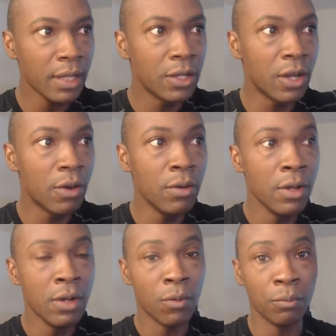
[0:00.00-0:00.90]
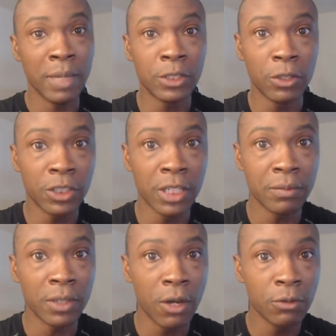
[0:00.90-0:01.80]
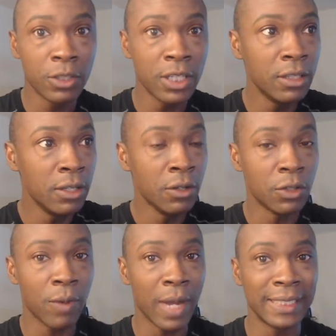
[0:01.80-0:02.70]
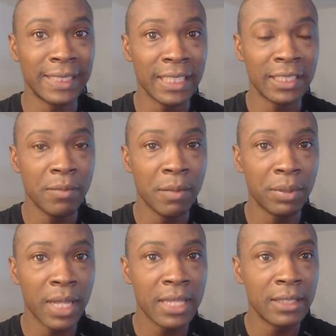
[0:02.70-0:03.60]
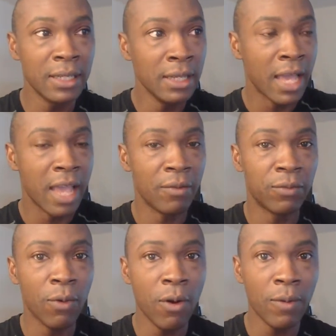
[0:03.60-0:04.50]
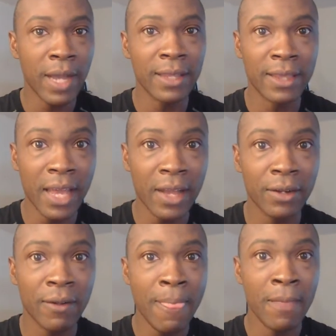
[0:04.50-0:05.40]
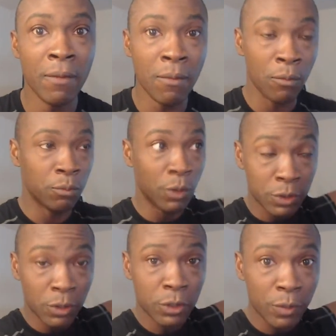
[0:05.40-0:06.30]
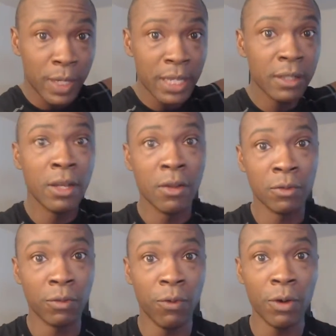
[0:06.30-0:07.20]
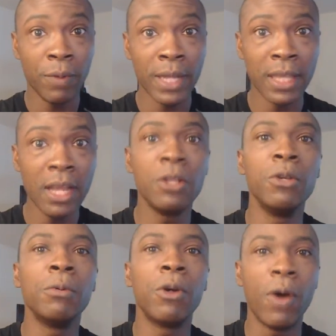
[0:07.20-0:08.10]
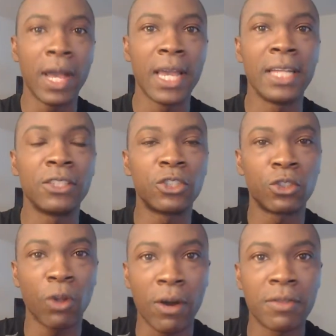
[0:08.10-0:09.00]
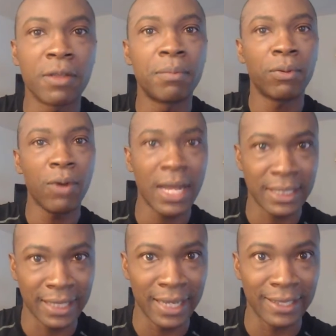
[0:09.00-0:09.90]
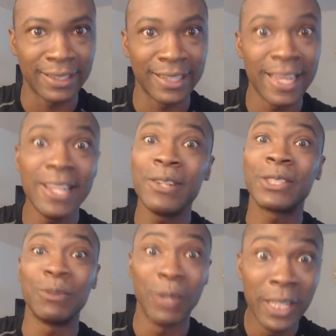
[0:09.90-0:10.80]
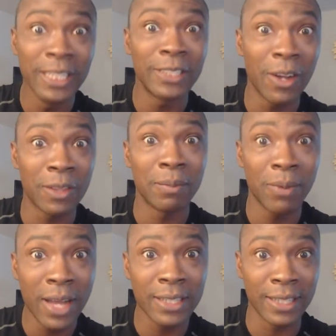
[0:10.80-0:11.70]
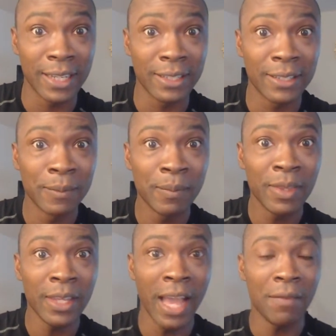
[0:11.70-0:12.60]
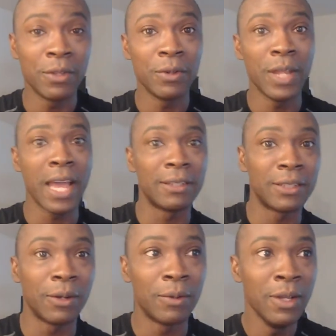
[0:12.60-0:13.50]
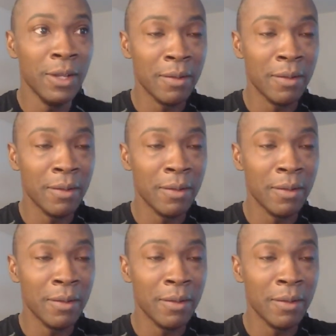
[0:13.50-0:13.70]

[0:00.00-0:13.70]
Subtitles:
you know, mentorship and coaching, the right system in place, and 4 right there. Well, those 3, the 4th right there, you'll go ahead and start the process. Then you'll really start the process after you do that. So